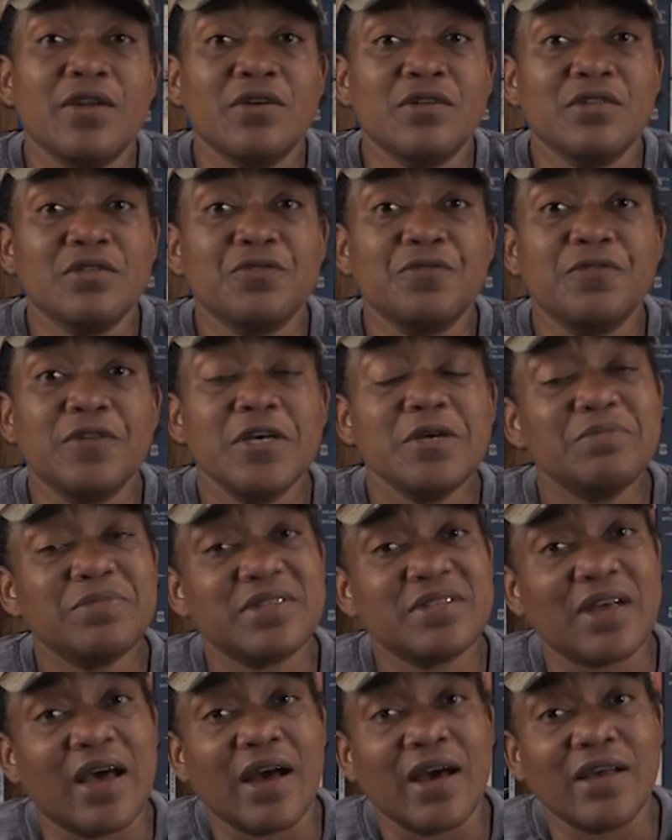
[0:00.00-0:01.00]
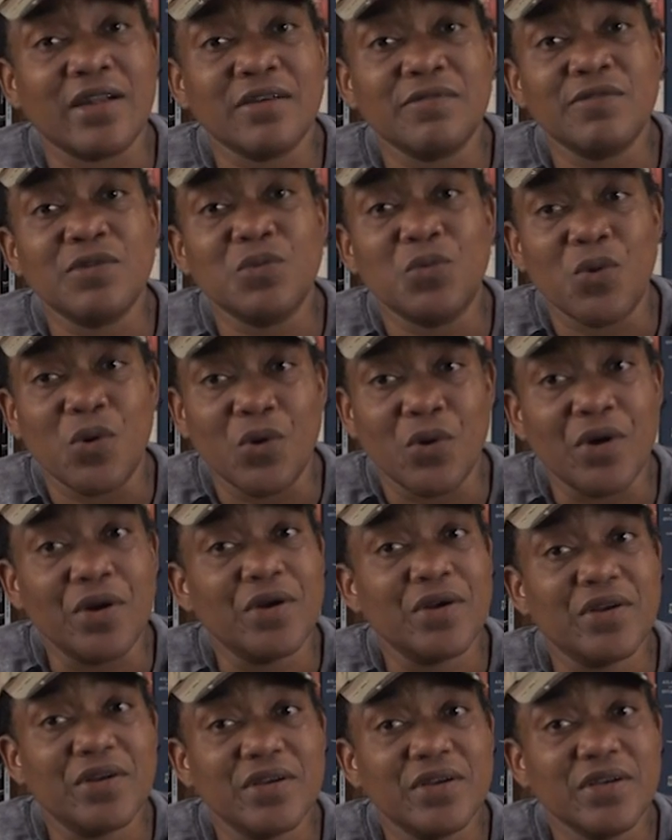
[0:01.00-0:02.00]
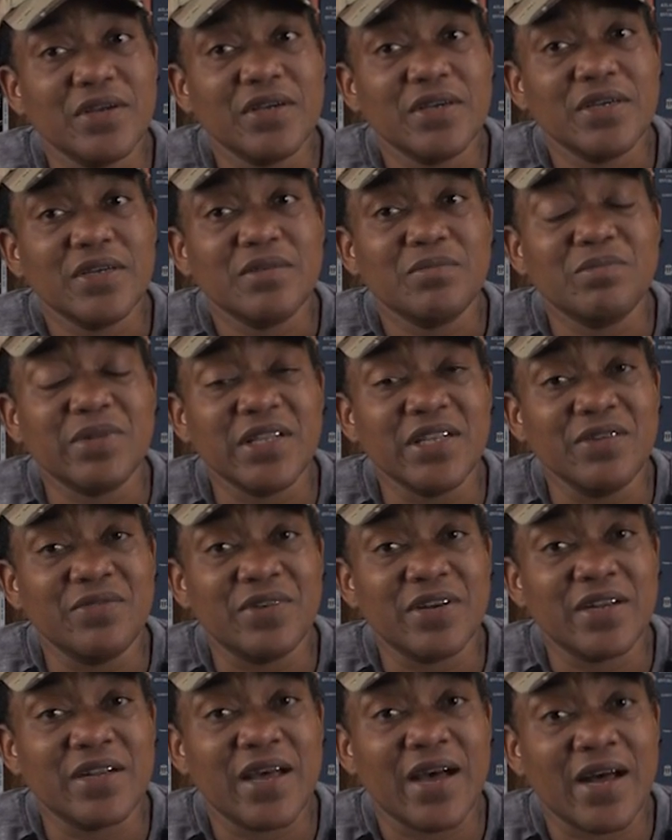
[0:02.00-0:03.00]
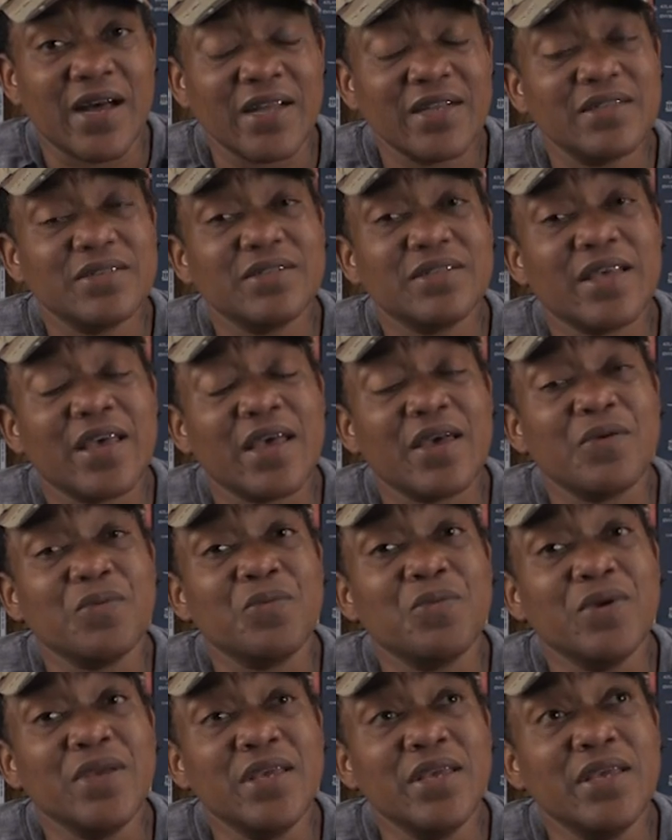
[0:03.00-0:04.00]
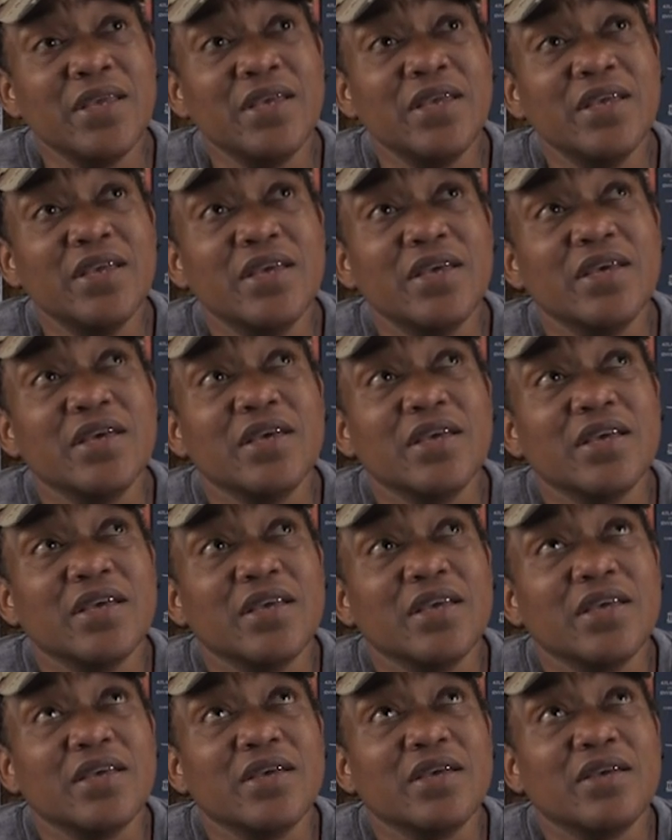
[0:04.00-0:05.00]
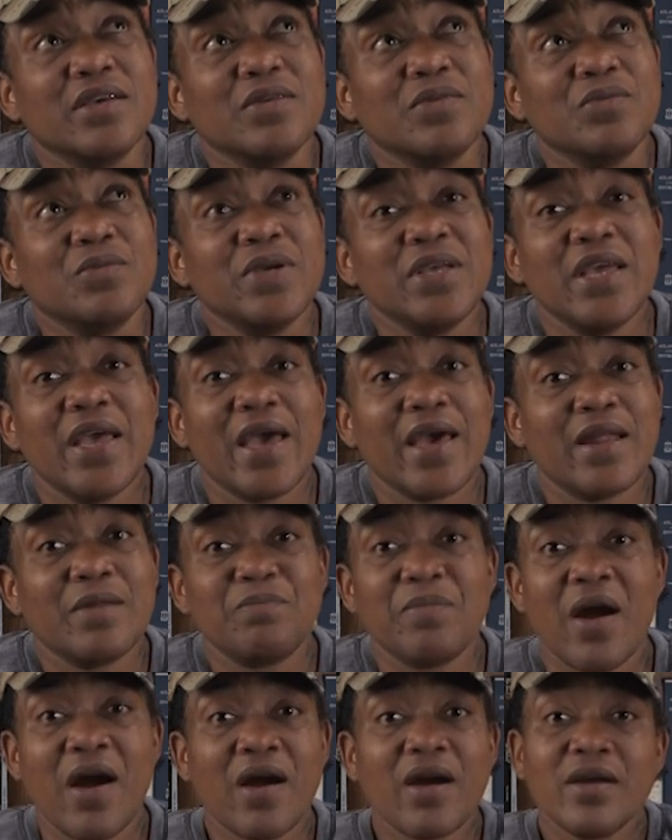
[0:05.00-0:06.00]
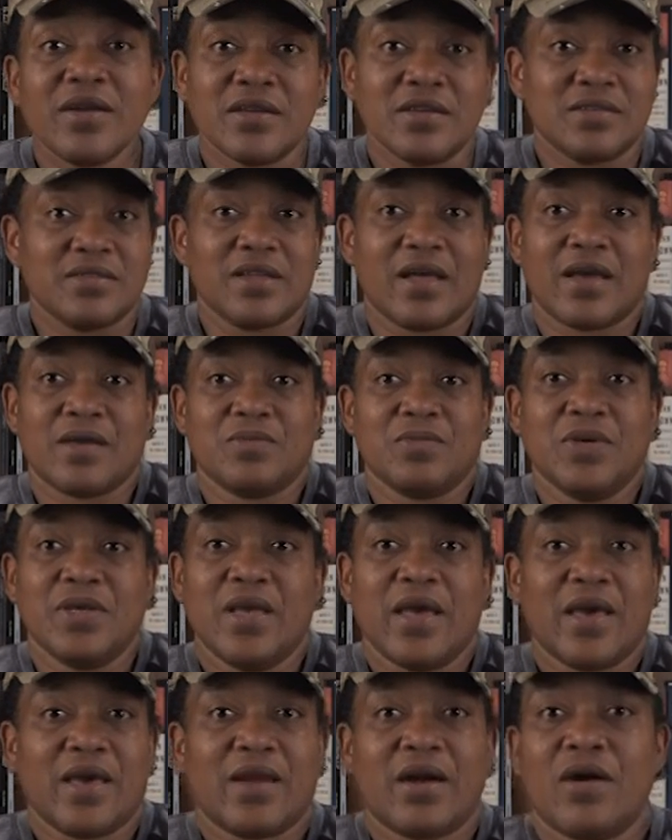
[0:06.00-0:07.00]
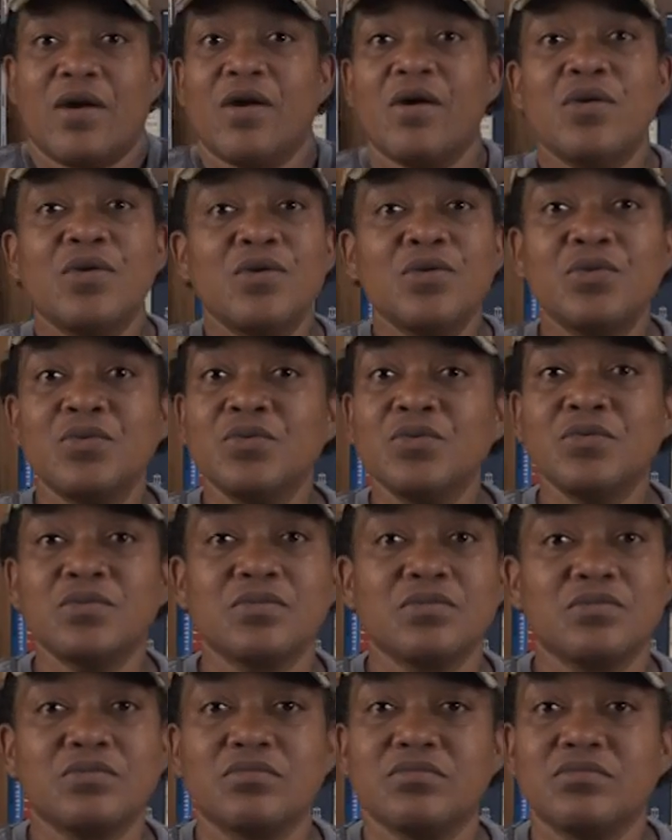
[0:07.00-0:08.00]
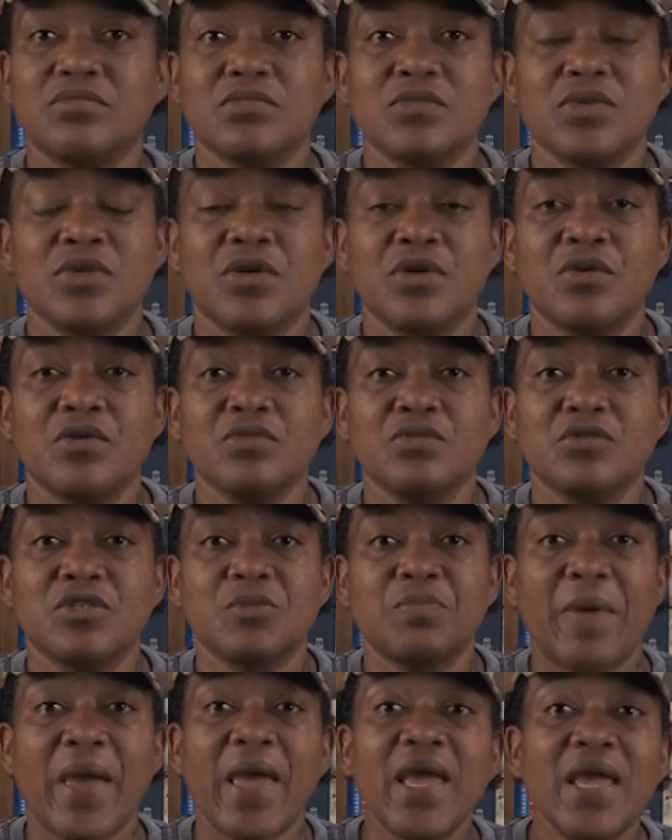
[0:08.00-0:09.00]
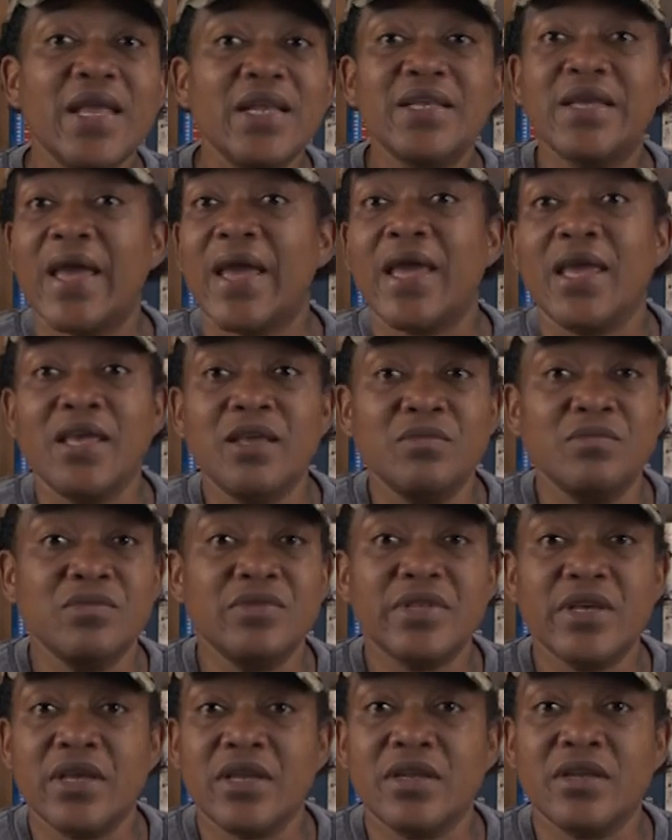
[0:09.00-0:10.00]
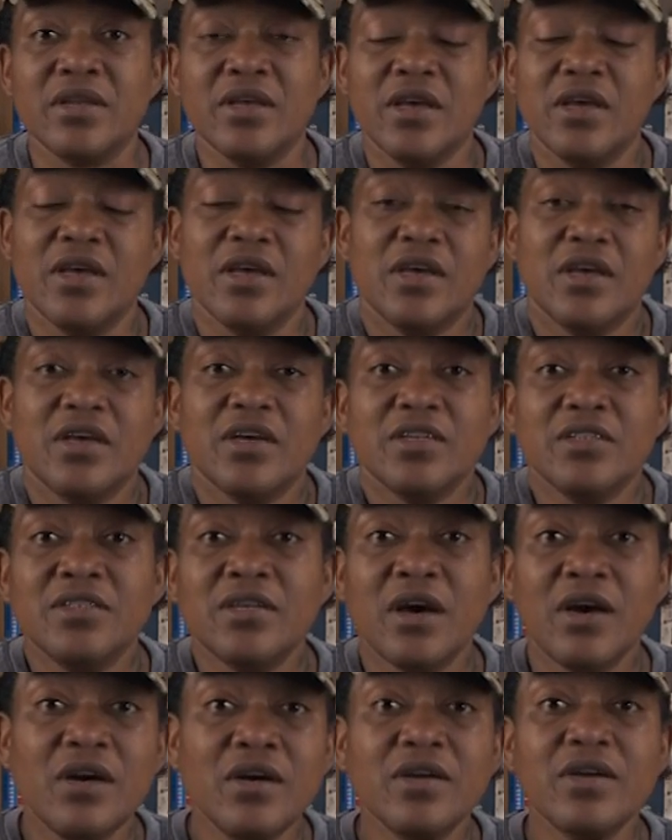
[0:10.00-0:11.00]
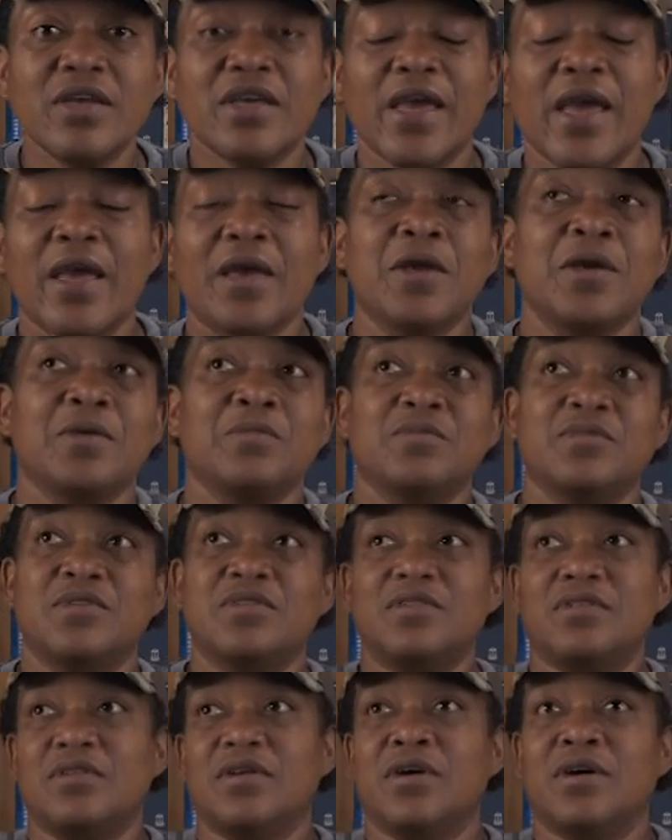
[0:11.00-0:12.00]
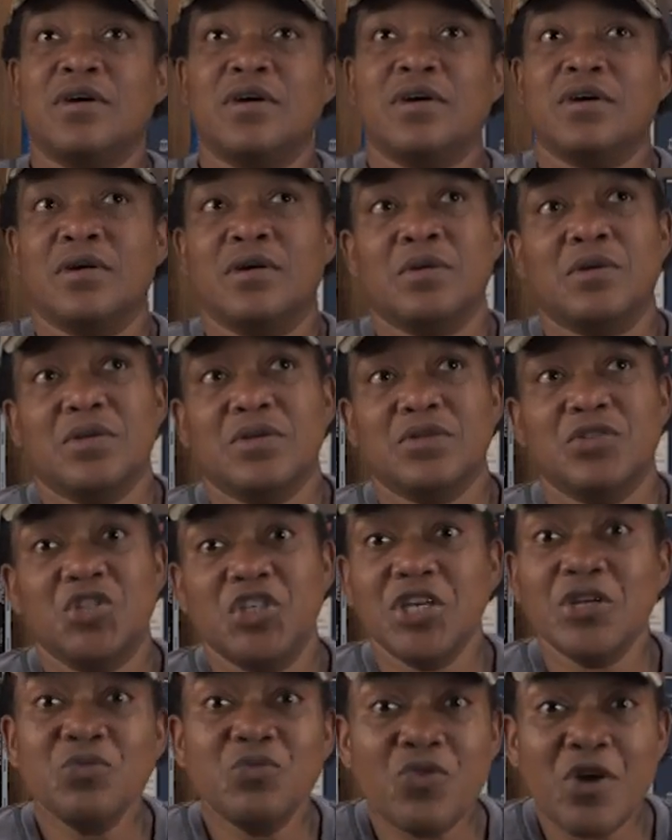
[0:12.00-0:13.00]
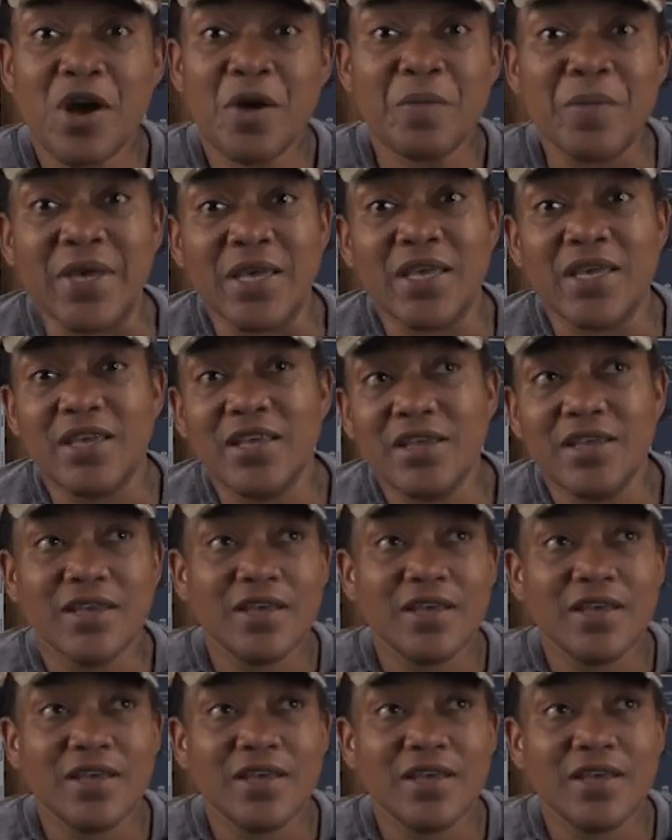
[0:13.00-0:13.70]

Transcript: on the flip side of the war, believe it or not, that we had parties. Like, we had our own you know, spade games and tunk games, gin rummy.